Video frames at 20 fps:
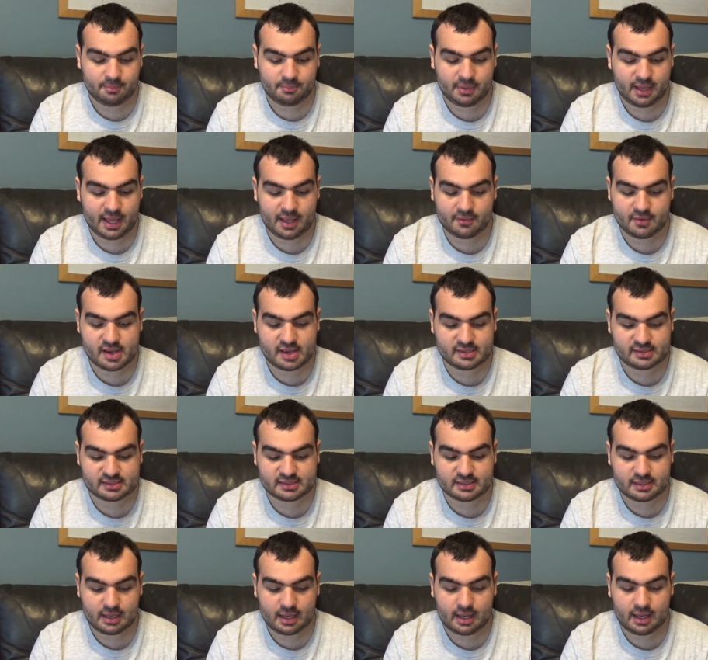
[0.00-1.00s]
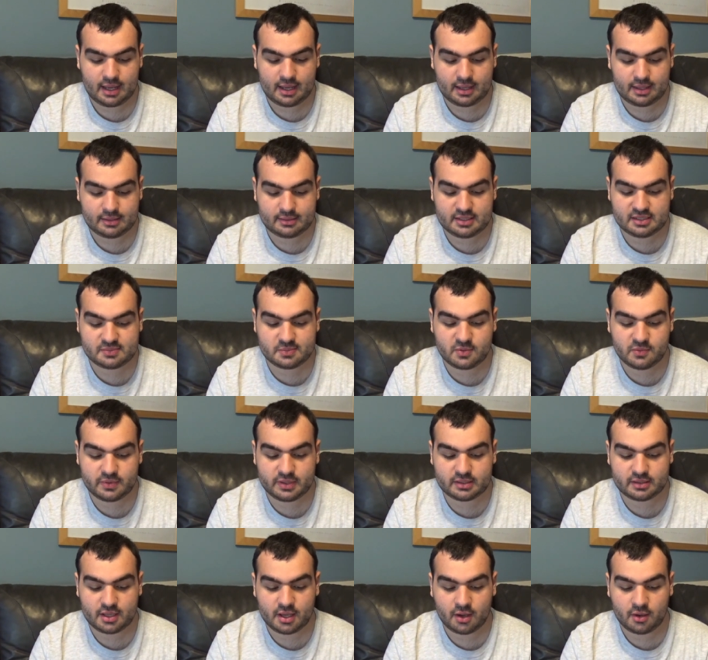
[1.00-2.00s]
But anyways, this
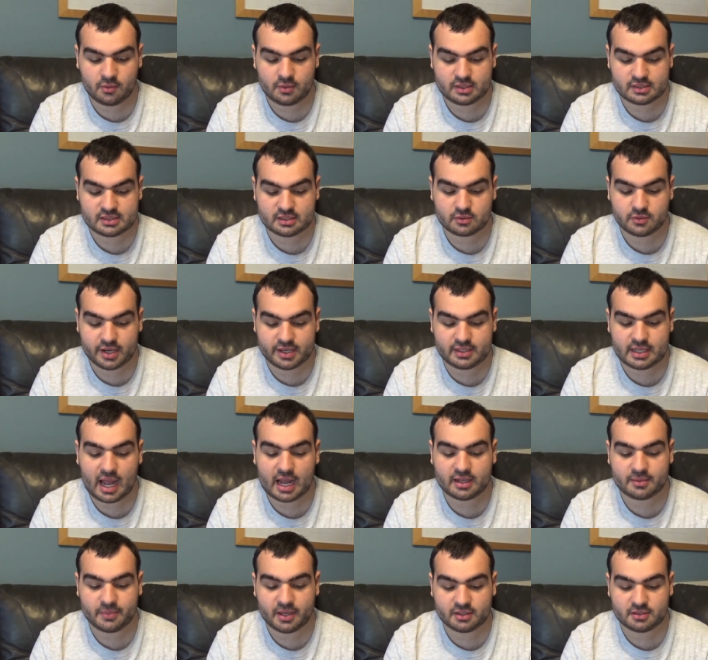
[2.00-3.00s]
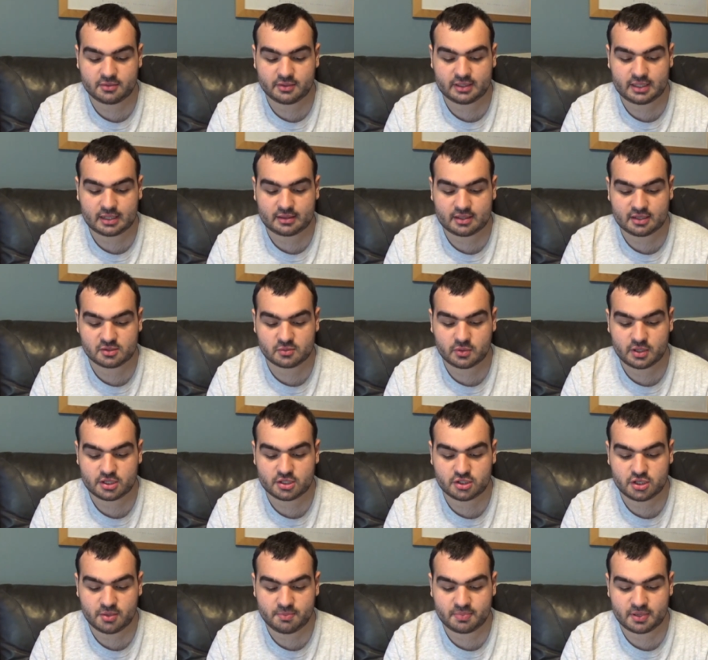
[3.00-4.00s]
movie, though, it's a great documentary that does what it
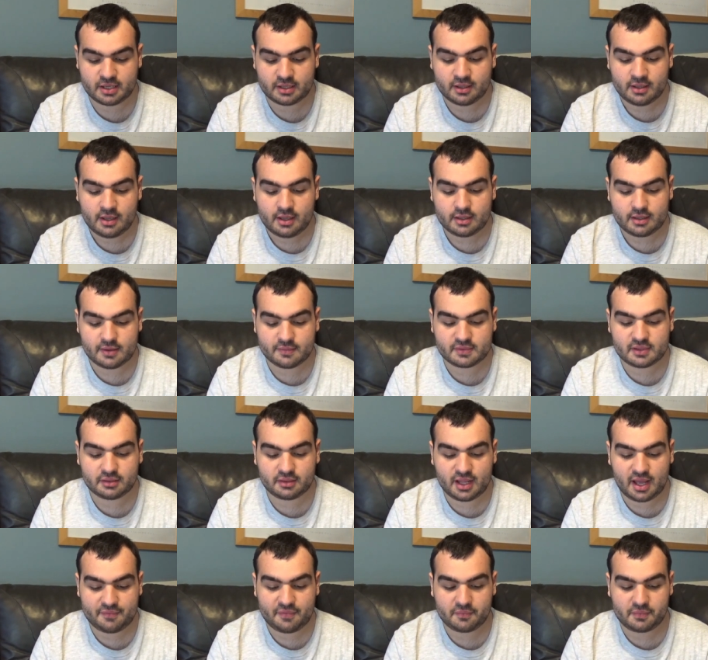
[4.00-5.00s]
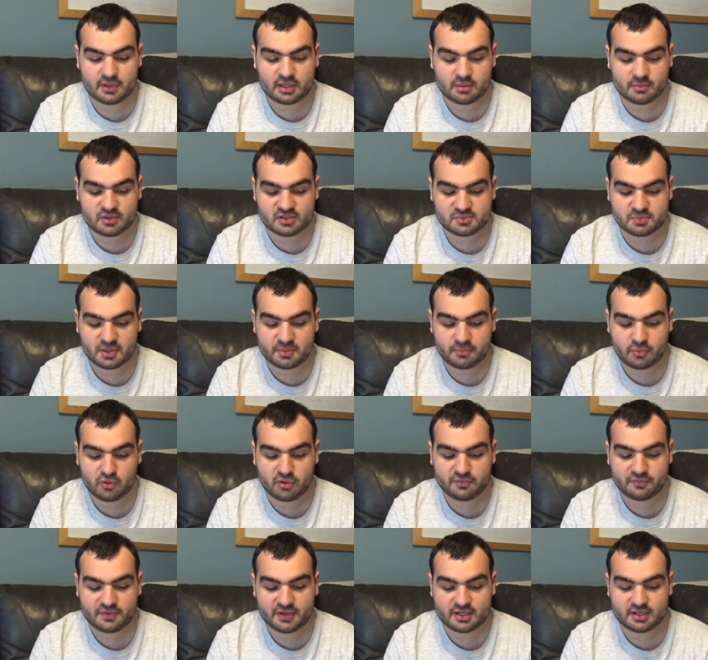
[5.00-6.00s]
should be. Give the life of one of the most
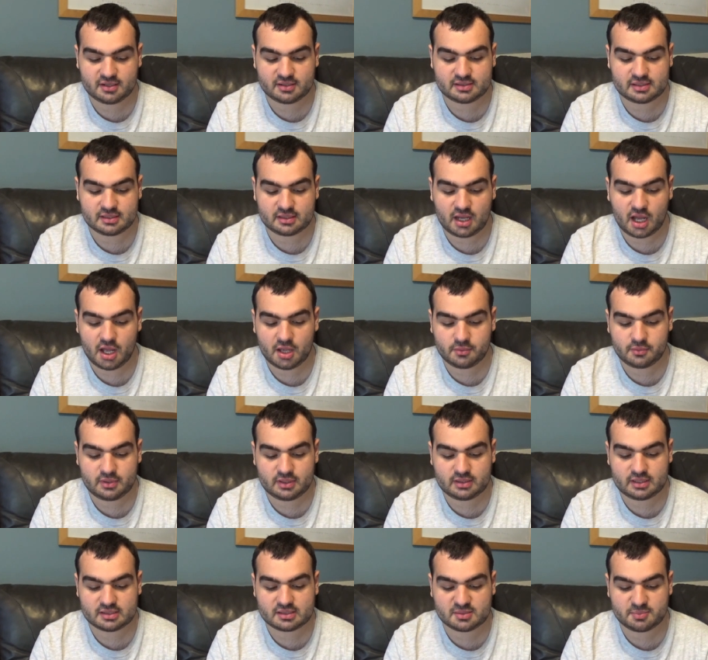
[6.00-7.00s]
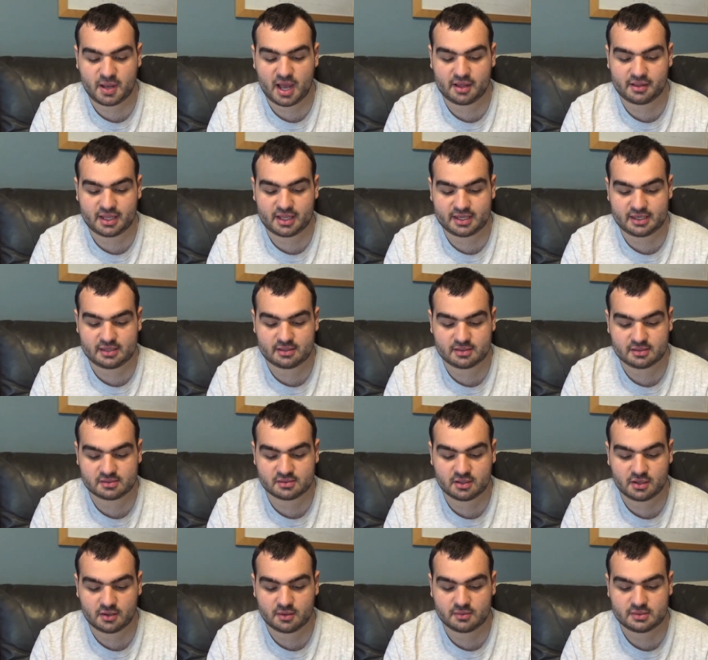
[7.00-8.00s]
important figures in Hollywood the spotlight he
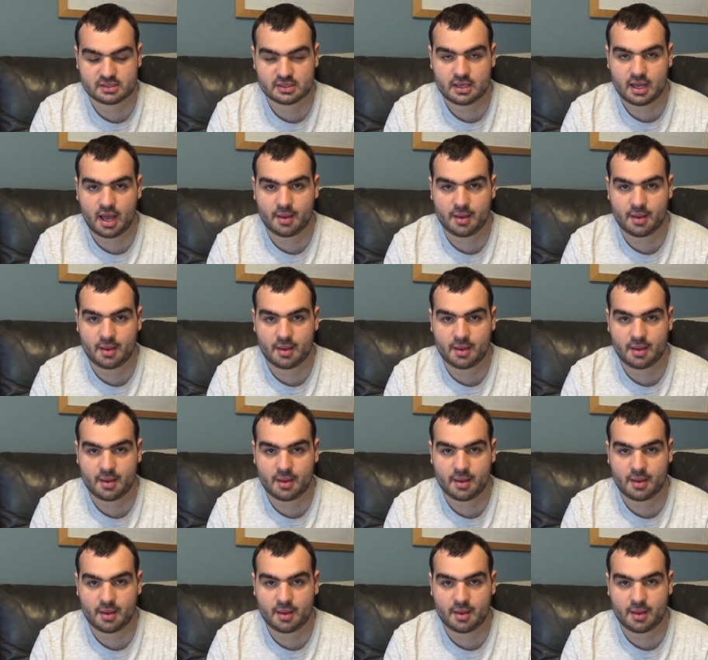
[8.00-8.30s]
deserves.